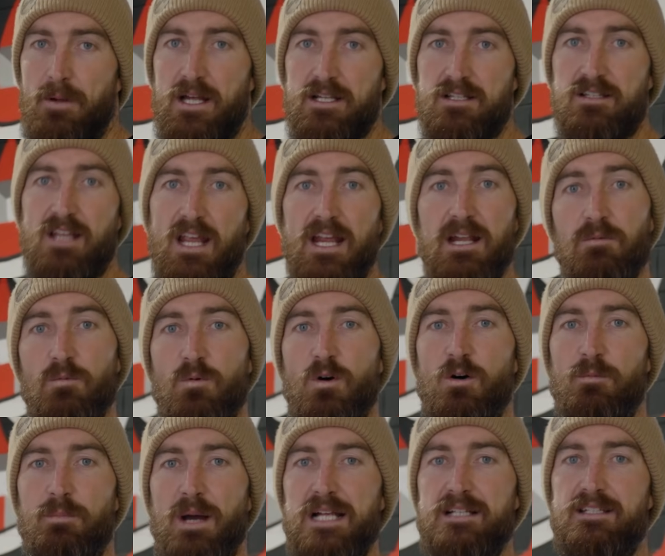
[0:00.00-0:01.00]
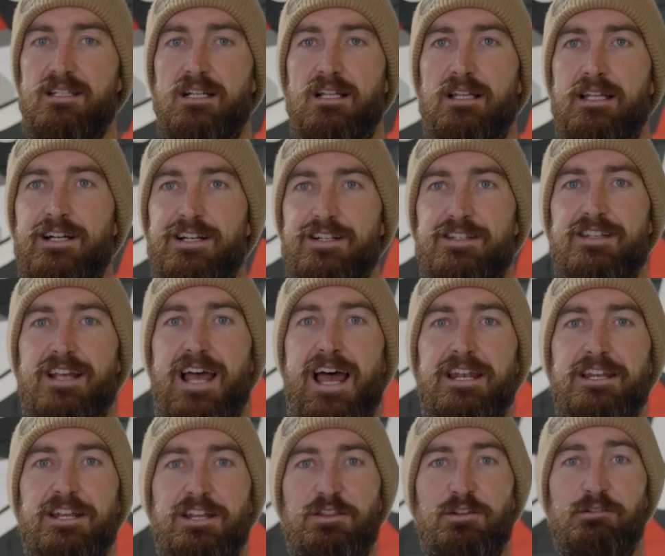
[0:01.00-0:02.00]
a seat. Well, basically I
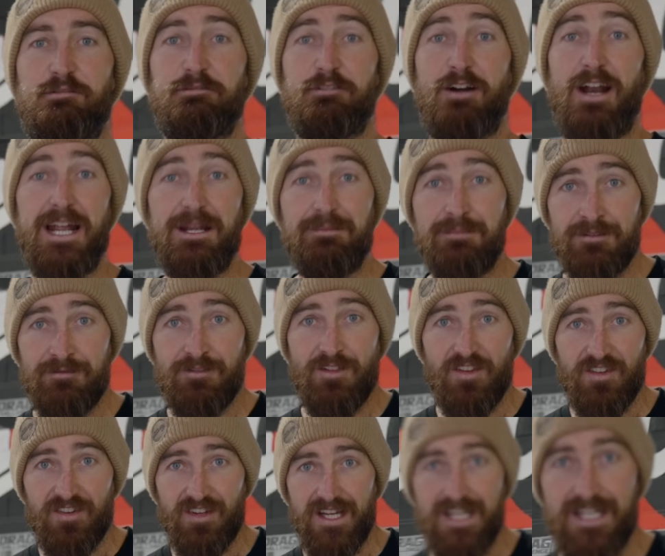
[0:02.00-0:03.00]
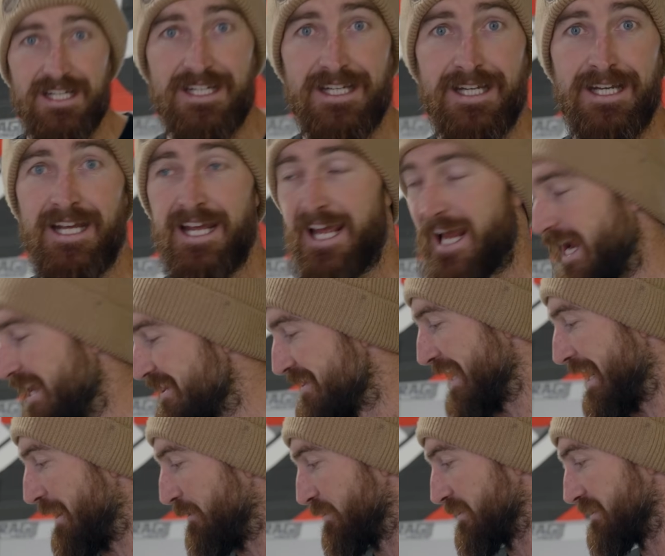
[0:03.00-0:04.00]
sat in the frame of the seat, and
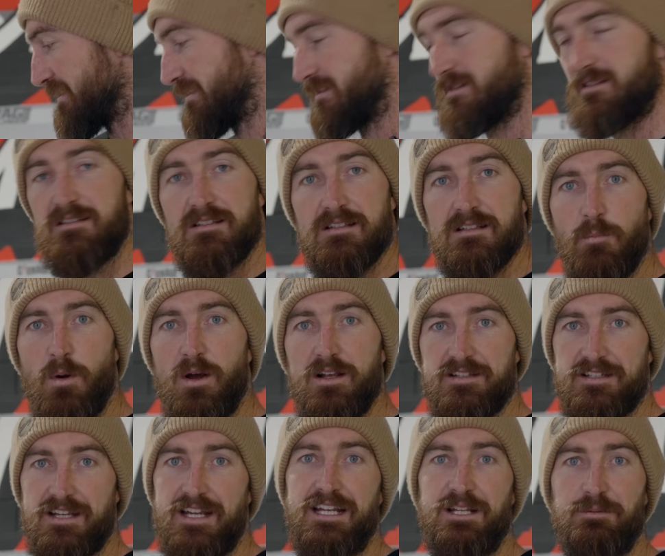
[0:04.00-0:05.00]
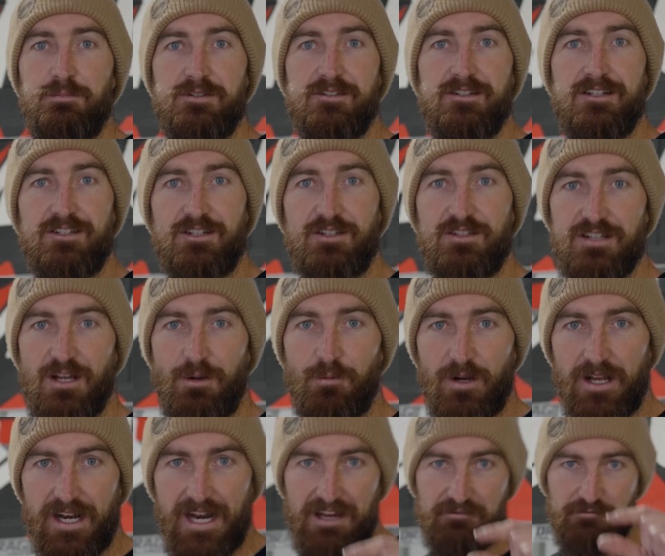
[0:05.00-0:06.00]
that was my seating position. So
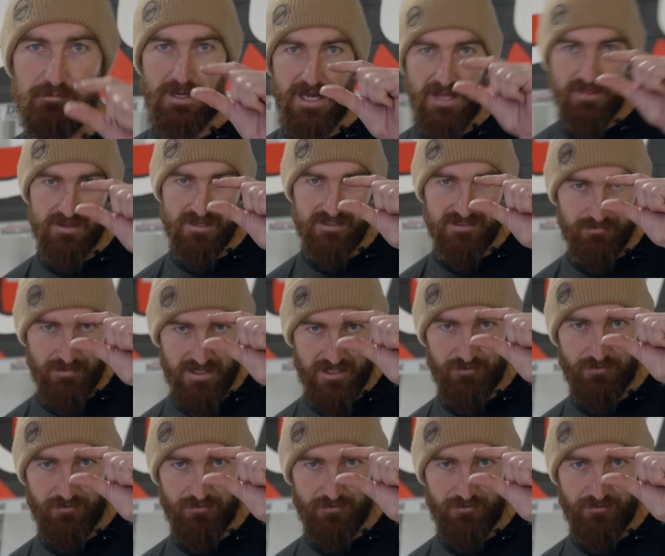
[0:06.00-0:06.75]
we're gonna have about this much